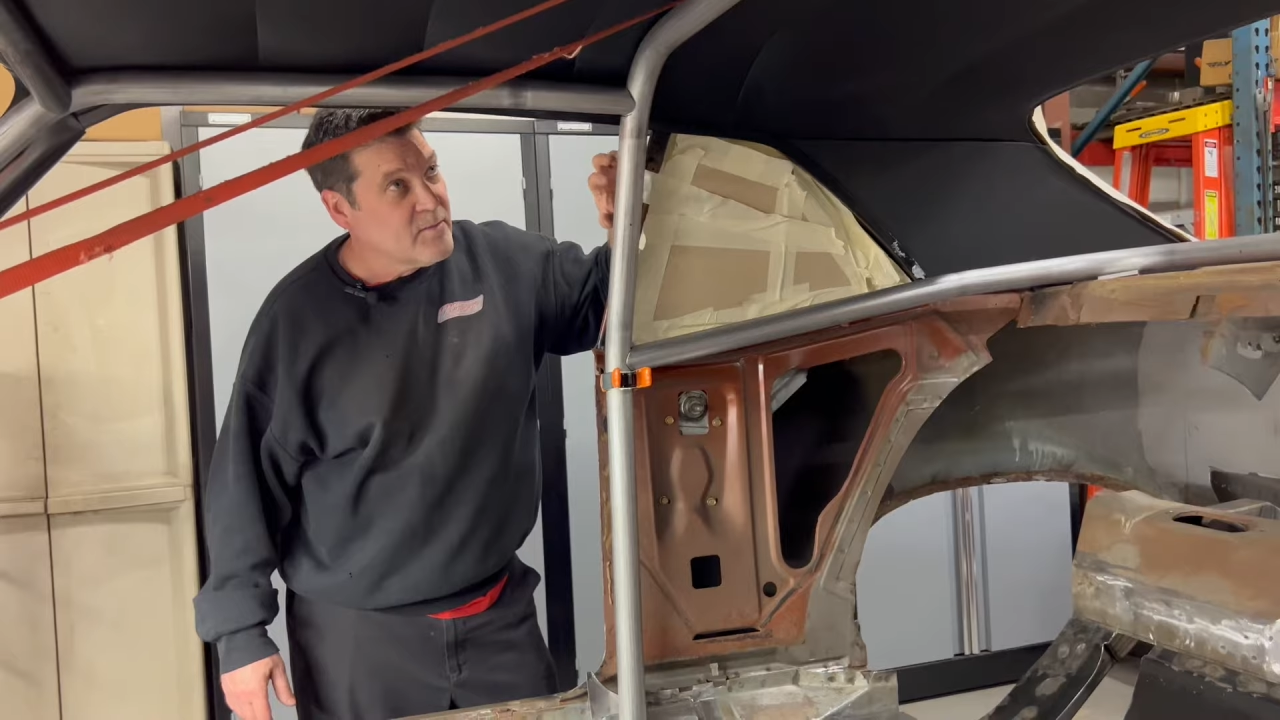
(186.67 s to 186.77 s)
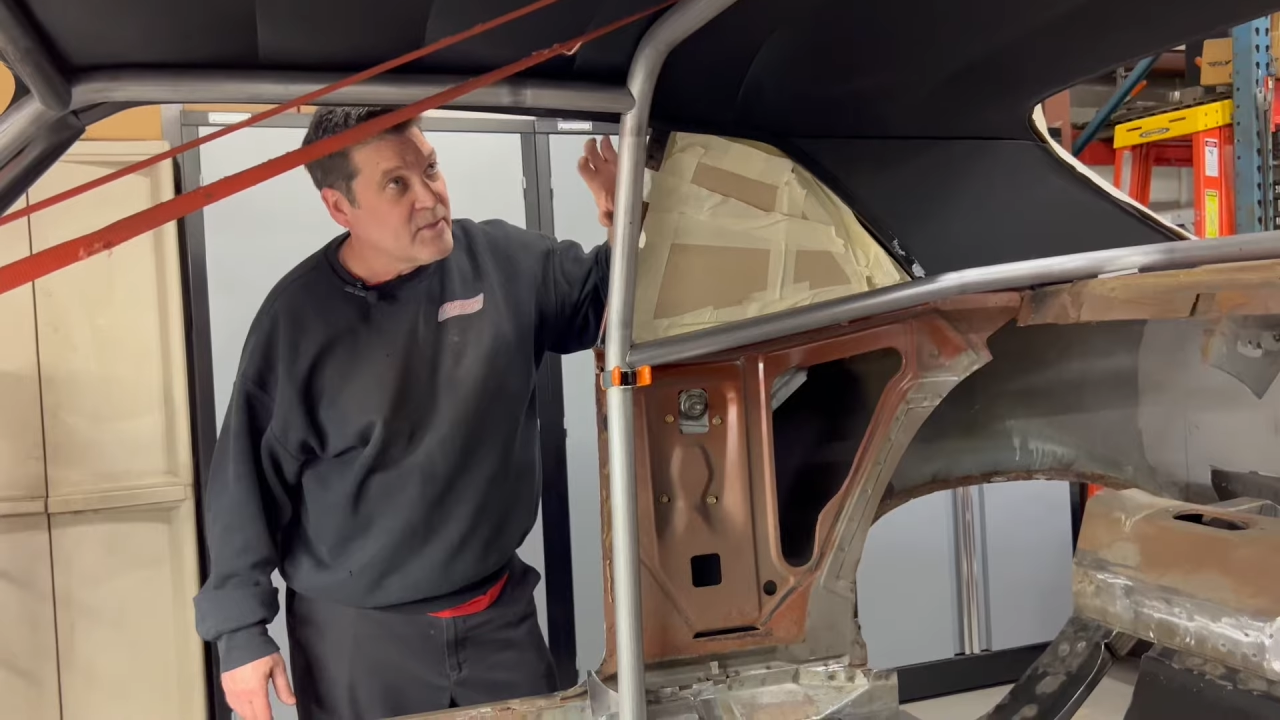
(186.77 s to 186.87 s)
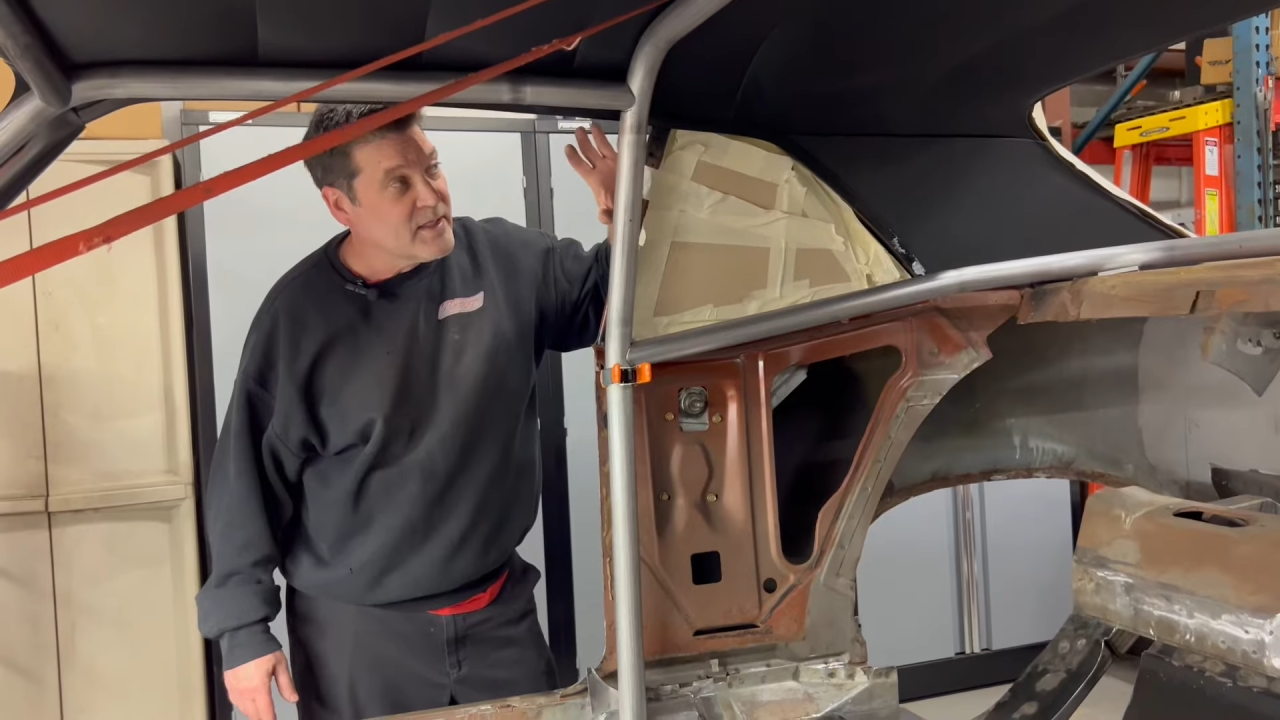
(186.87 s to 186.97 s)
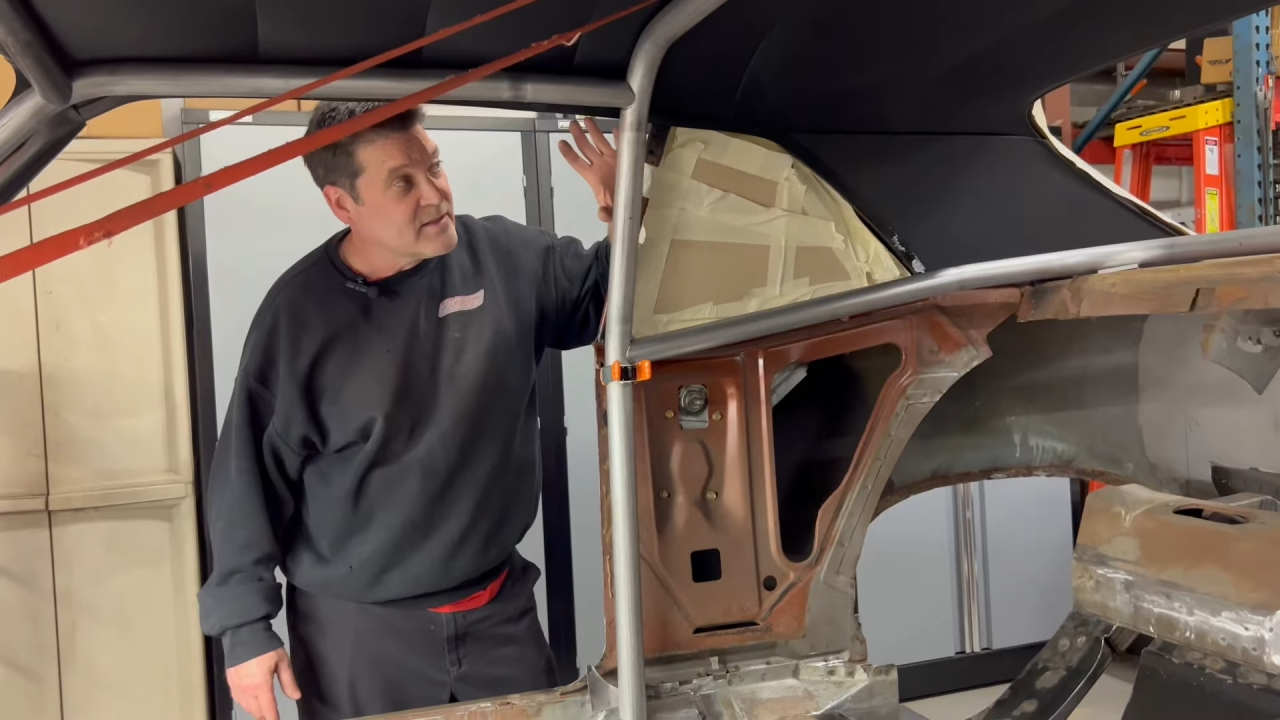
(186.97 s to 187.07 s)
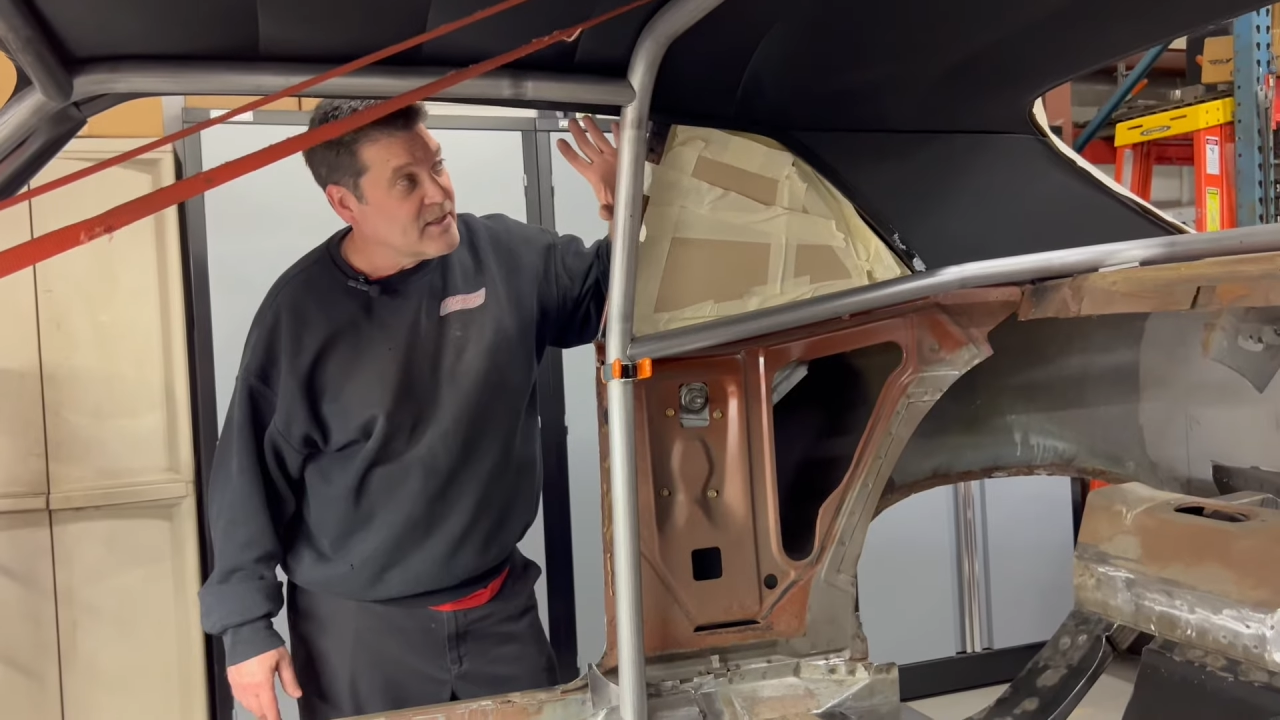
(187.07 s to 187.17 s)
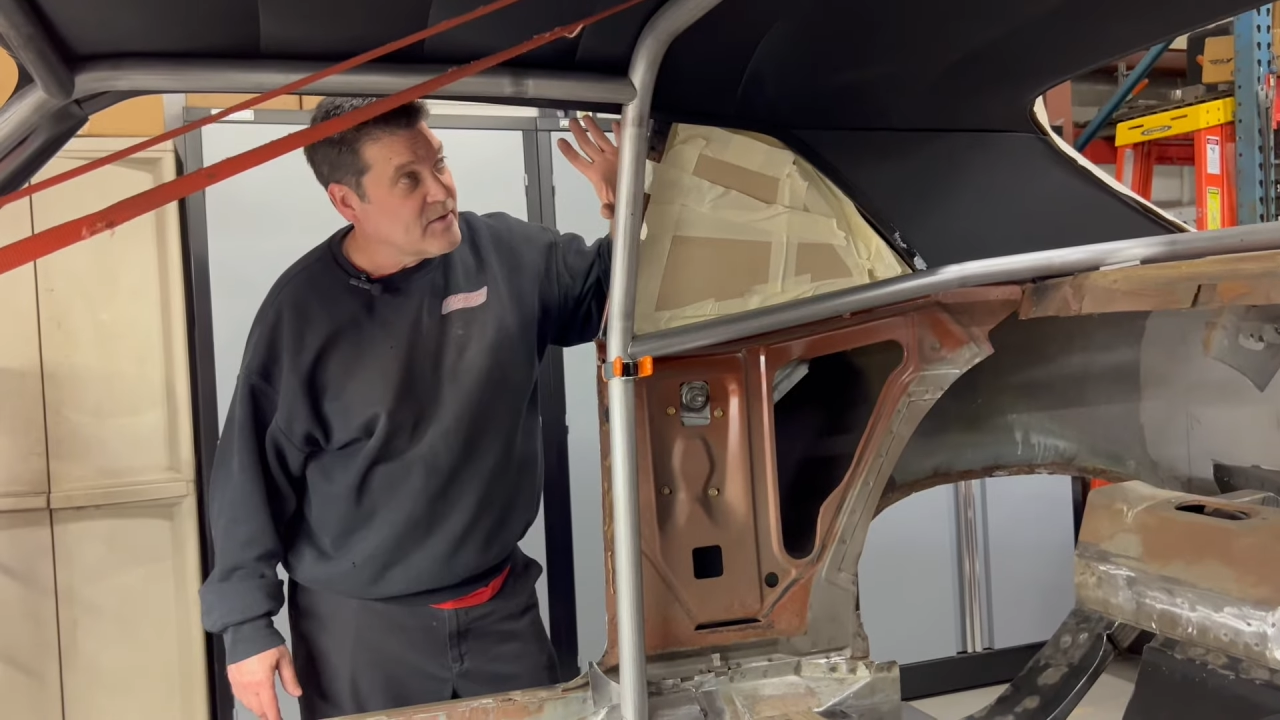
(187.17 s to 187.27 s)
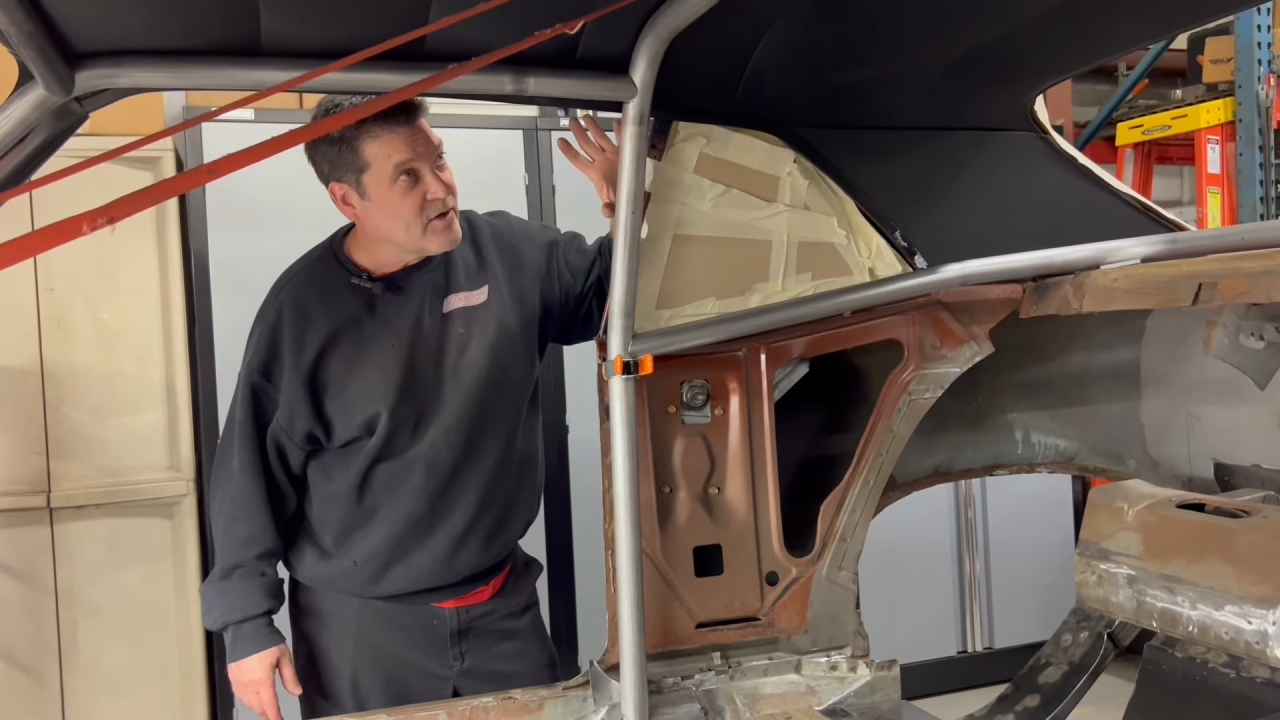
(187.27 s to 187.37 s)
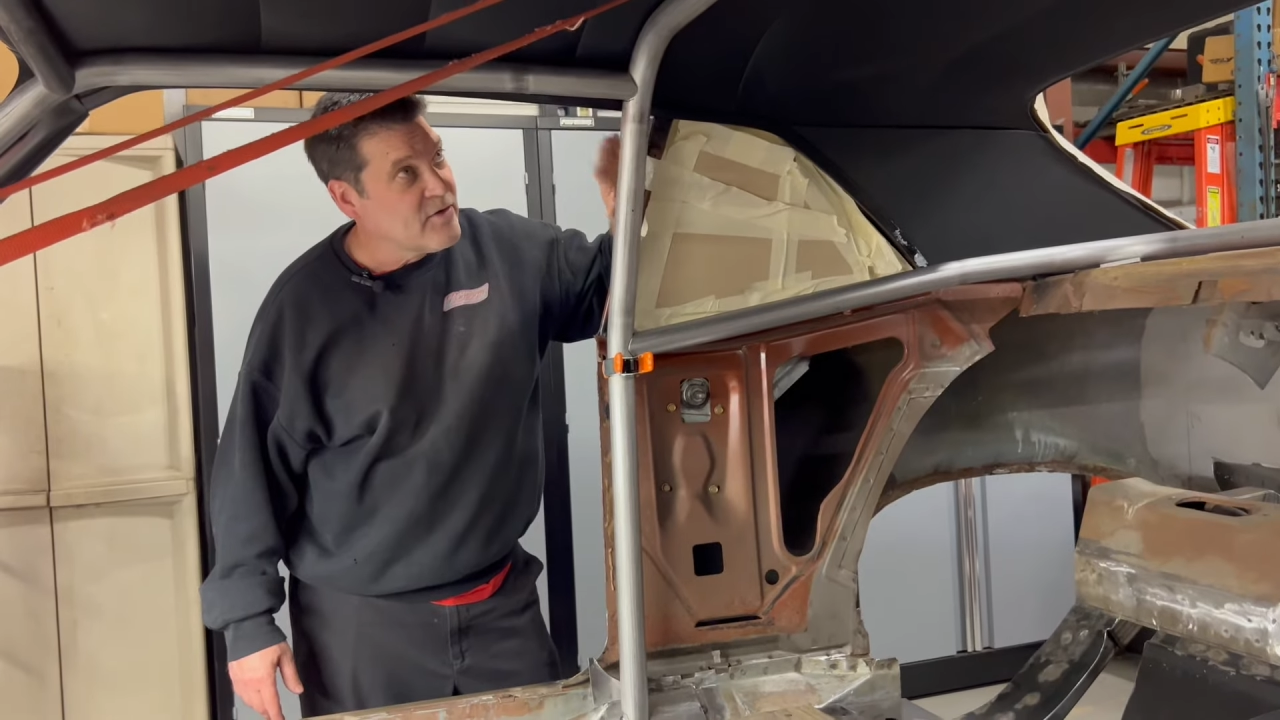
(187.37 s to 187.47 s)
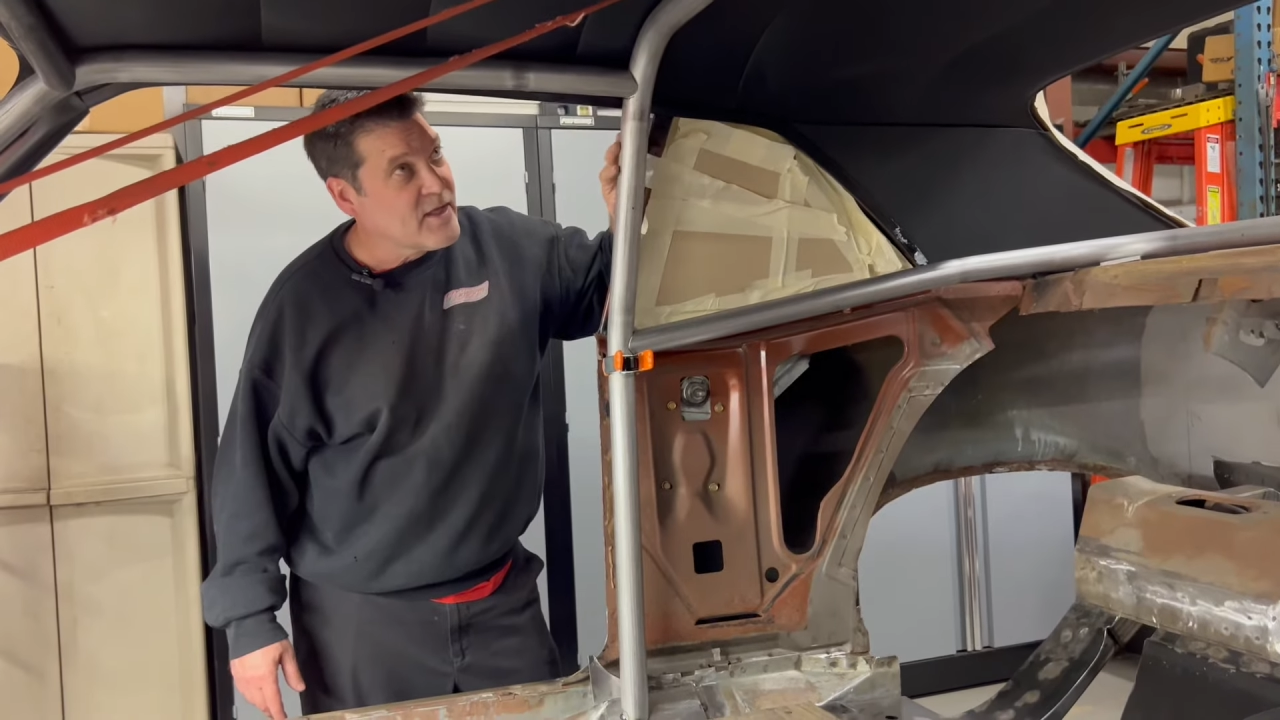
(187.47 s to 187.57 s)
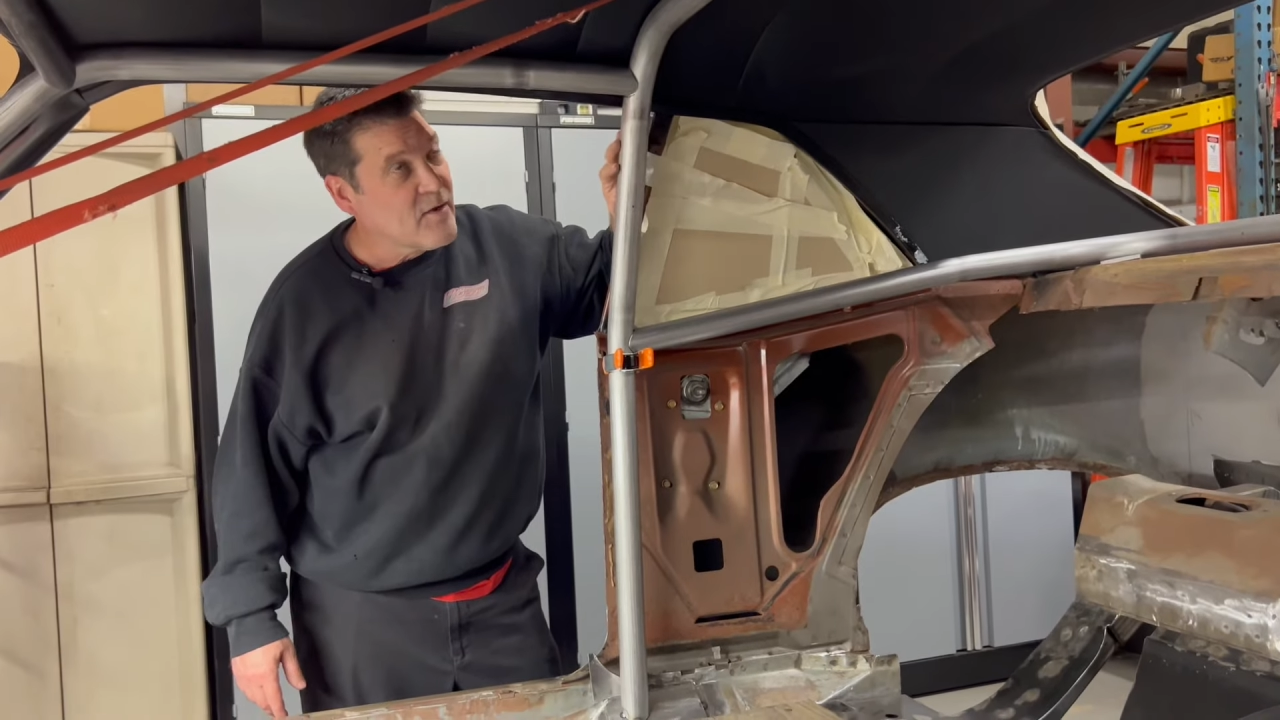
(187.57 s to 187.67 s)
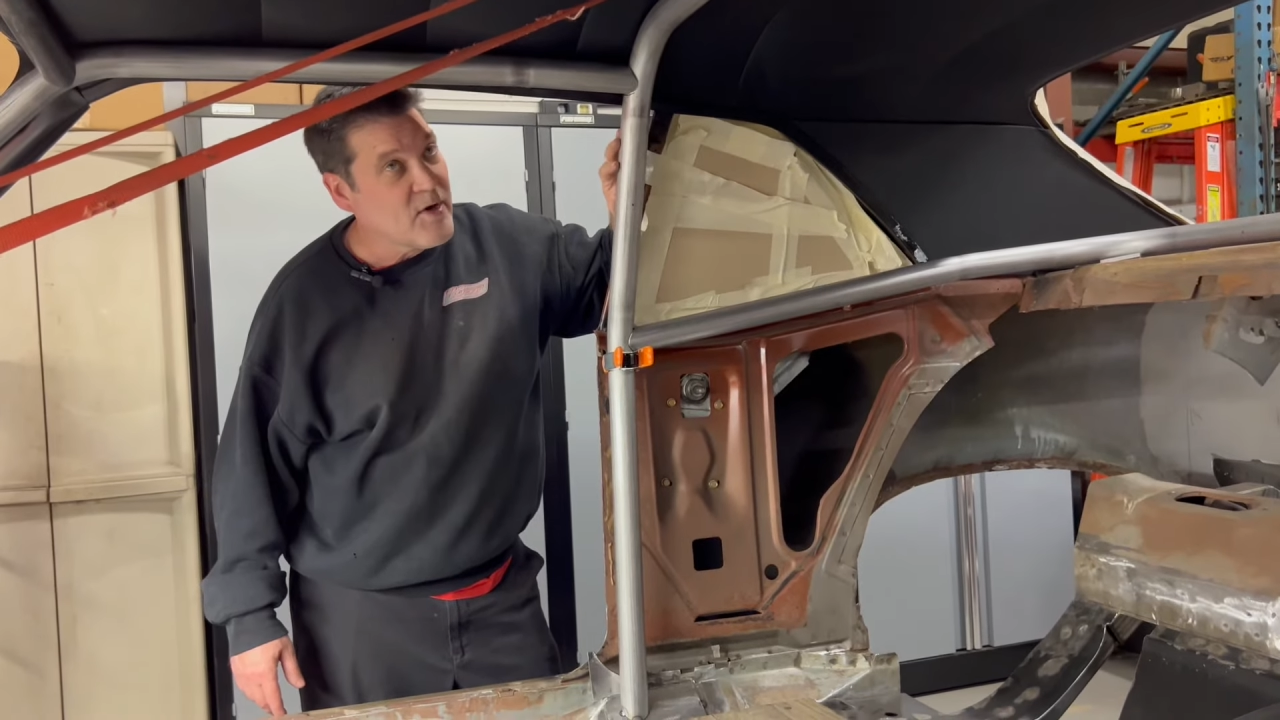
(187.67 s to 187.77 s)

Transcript: But another thing I